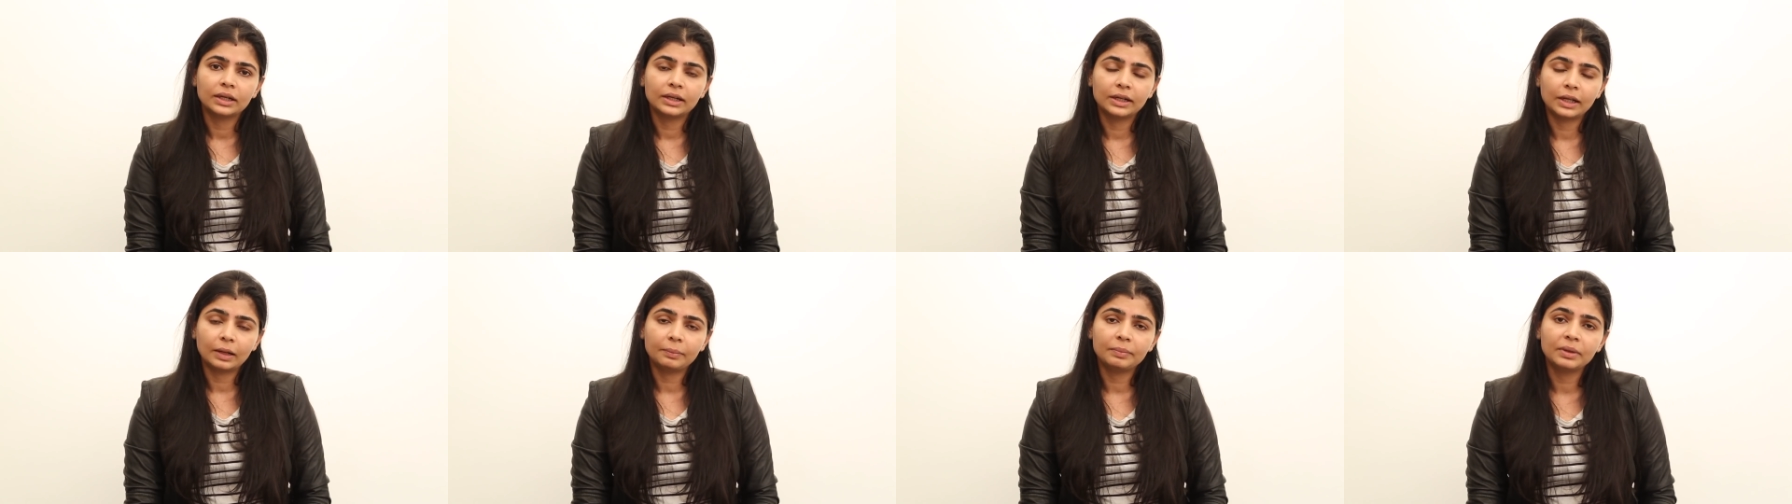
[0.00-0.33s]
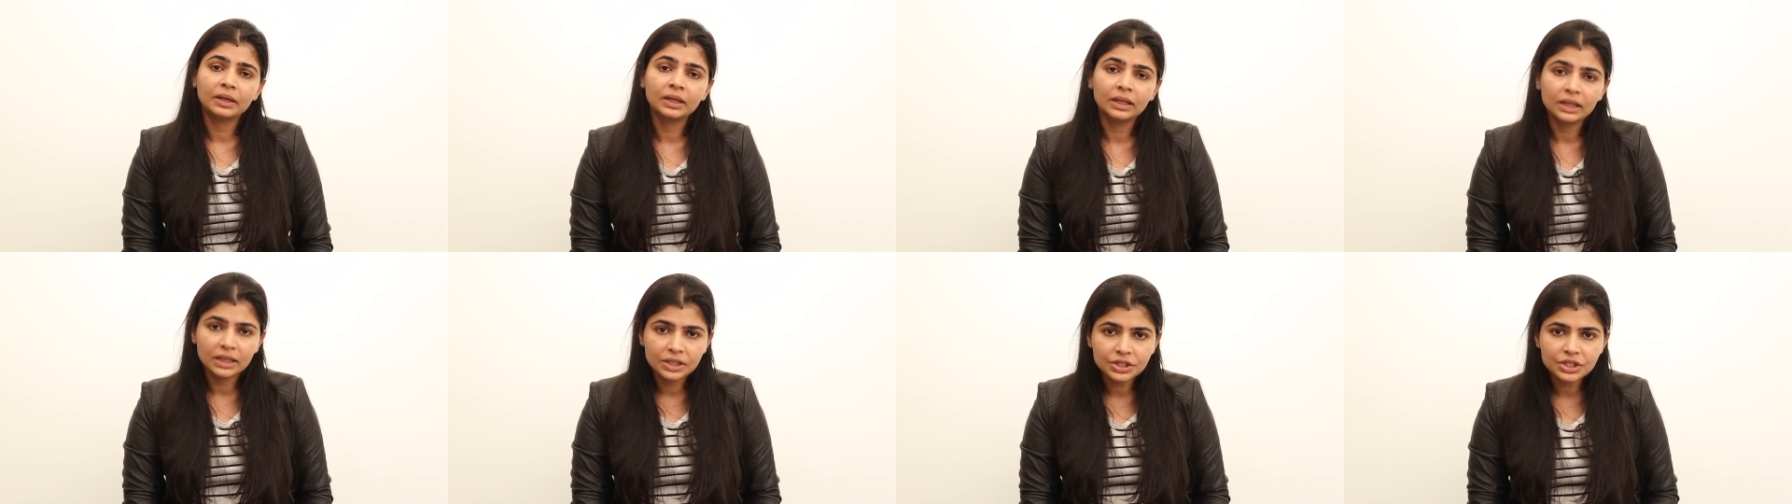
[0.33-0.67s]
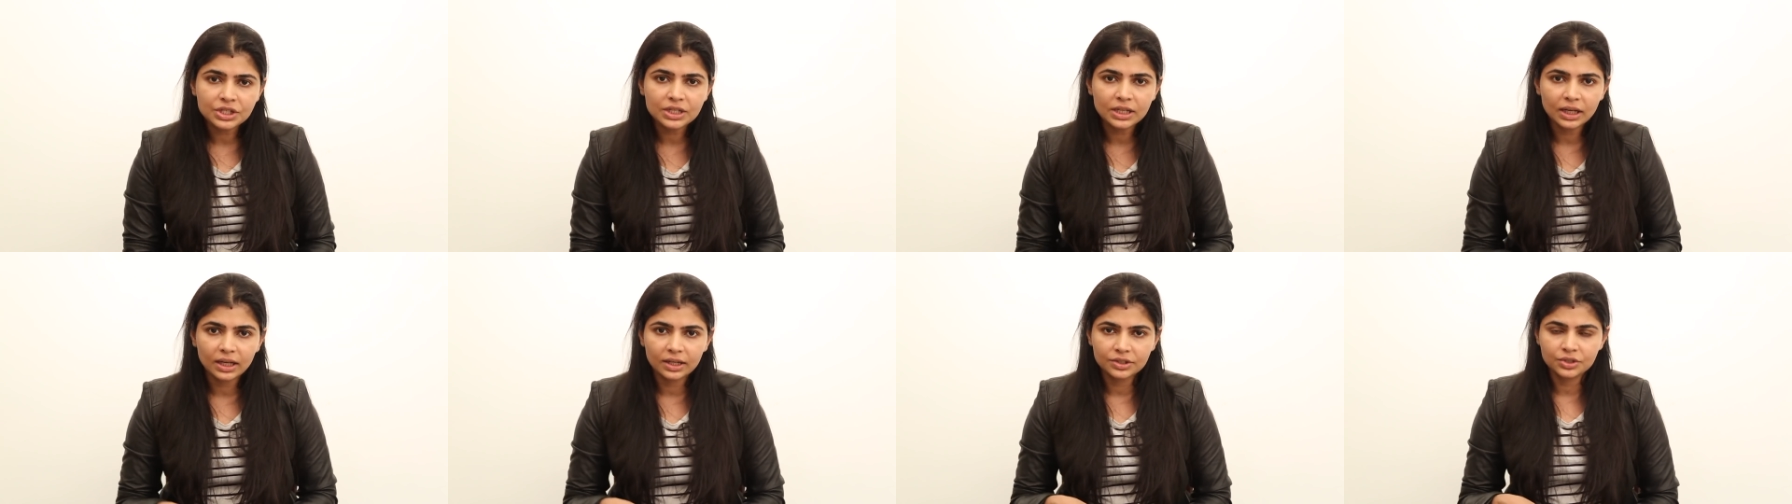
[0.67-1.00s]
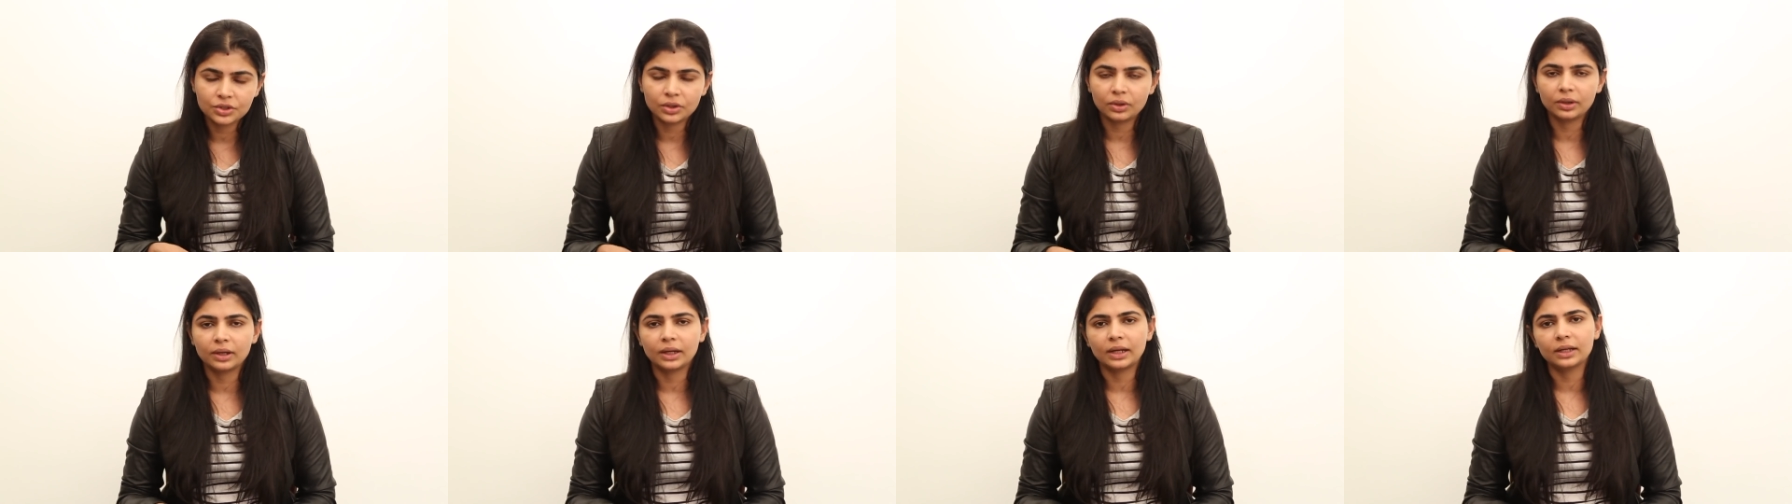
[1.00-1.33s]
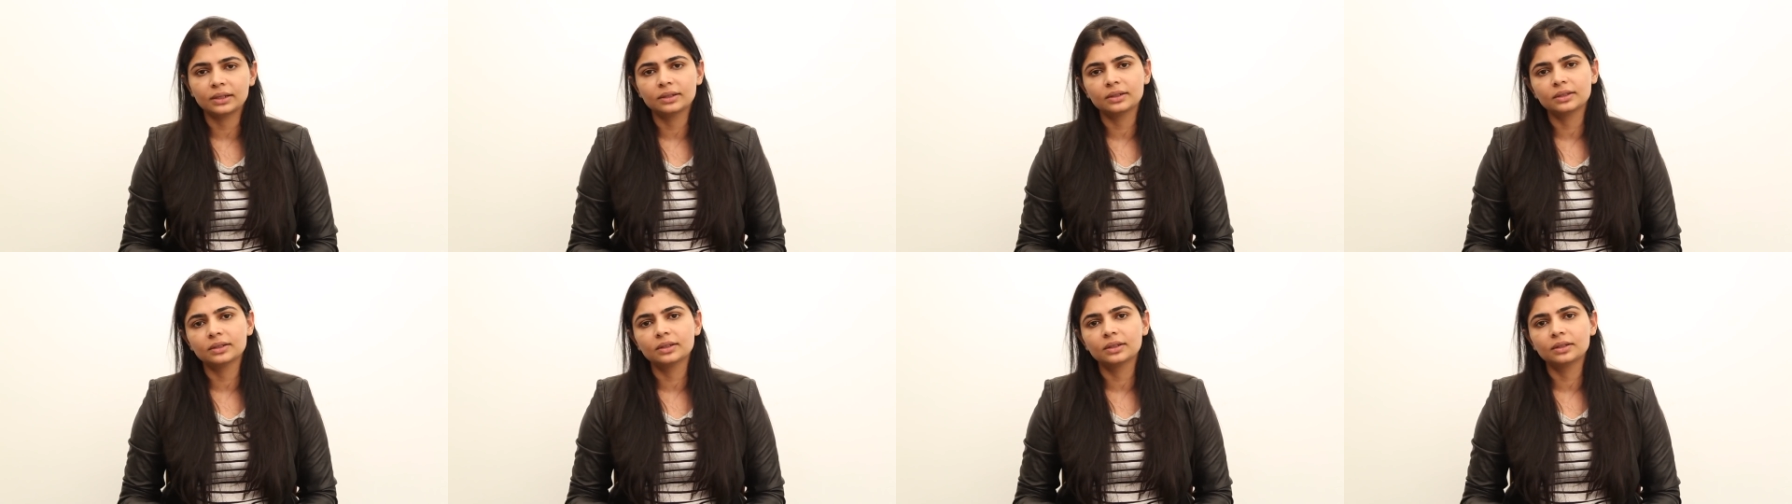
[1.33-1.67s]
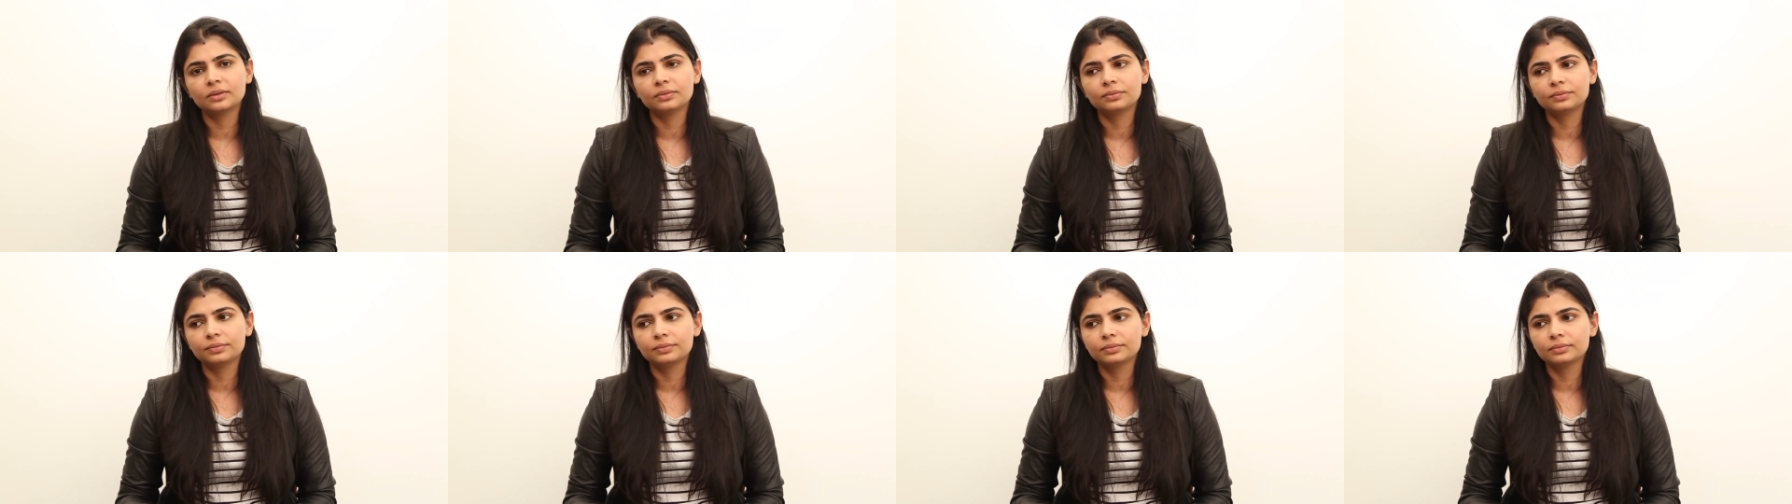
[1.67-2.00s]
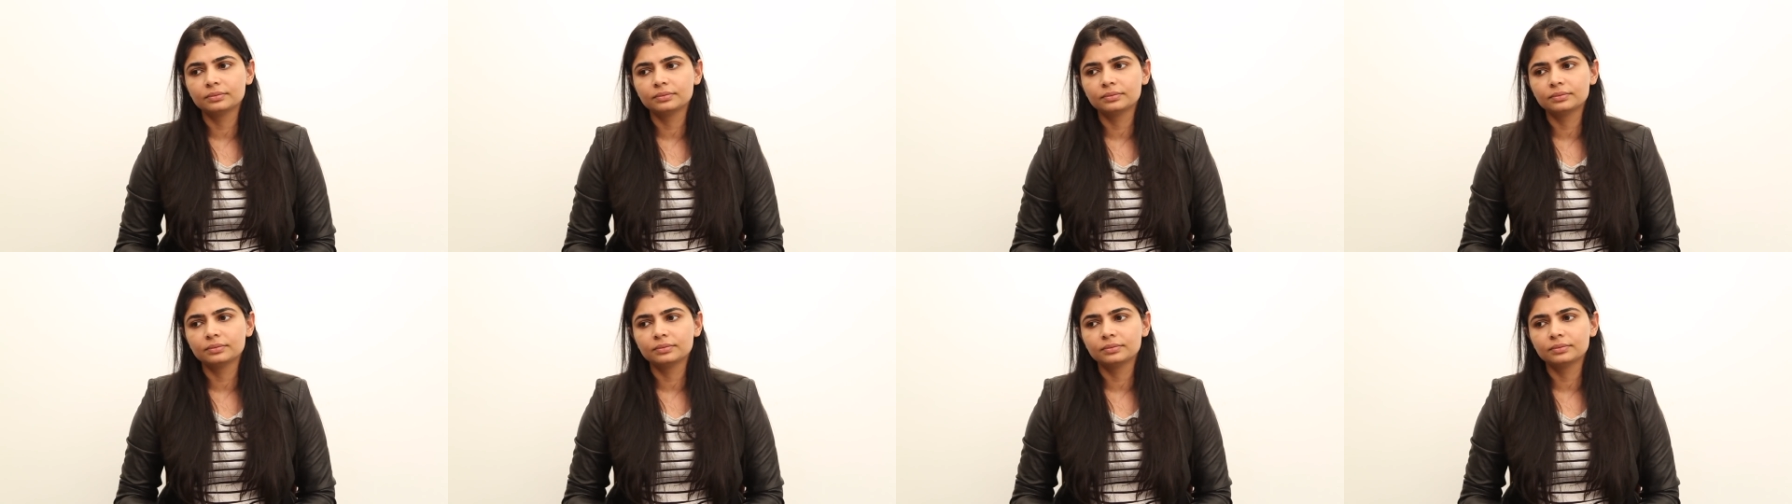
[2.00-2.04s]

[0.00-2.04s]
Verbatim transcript: dubbing in charge or rather the,